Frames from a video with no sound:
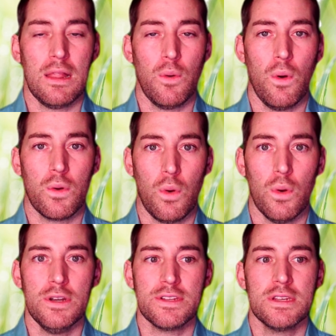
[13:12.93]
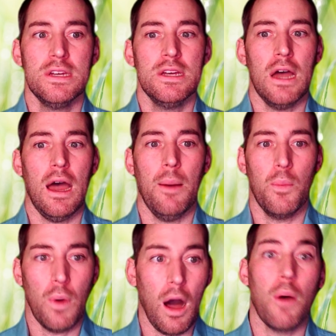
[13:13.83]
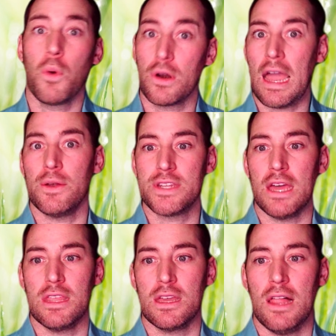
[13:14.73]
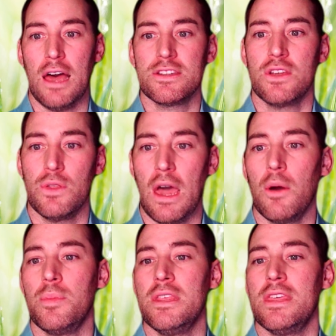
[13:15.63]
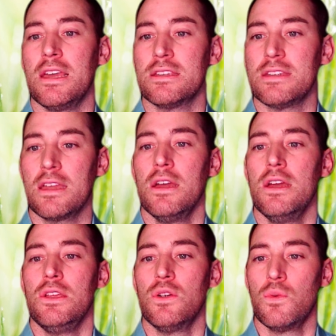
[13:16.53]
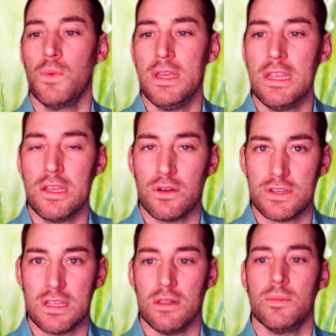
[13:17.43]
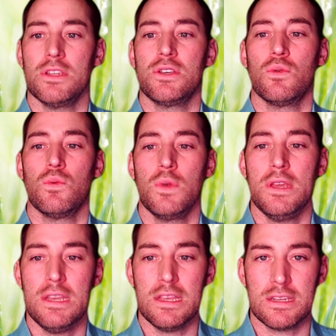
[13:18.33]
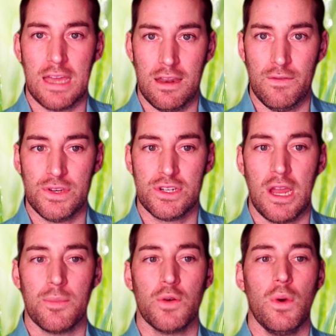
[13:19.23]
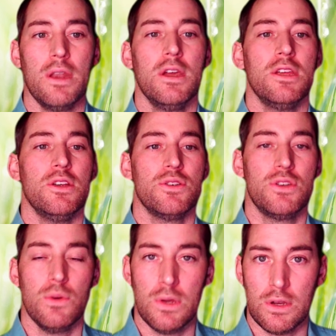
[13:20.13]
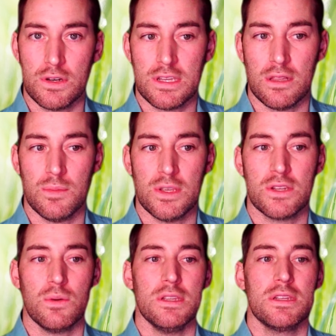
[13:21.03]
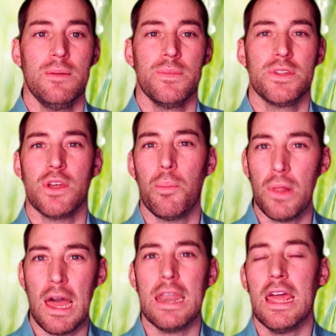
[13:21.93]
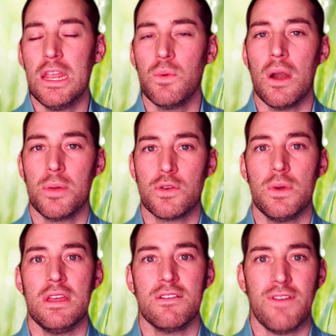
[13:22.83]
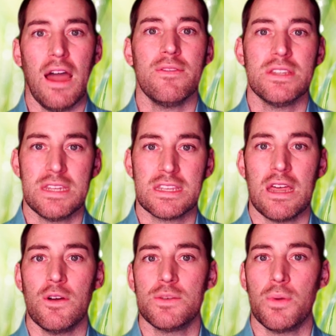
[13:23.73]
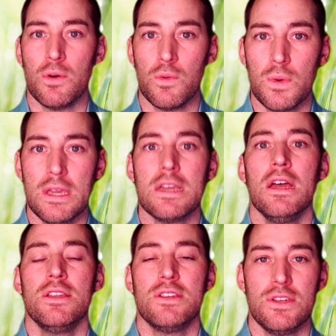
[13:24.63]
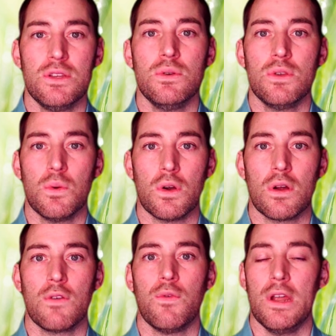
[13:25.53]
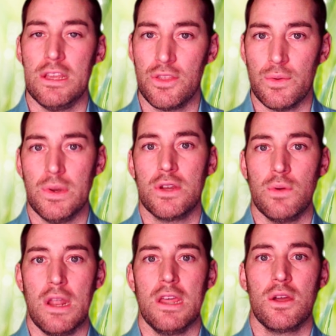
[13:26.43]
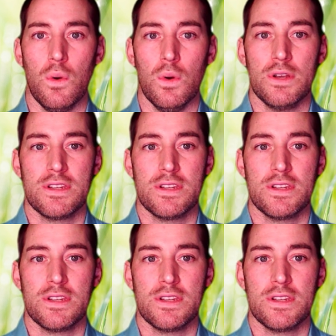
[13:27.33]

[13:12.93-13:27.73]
course on work outside the class. So that would be things like you're reading your syllabus, you're reading Stanovich Chapter 1, you're doing your syllabus quiz. So plan anywhere between 5 and 6 hours per week to do the work for any 3 credit course.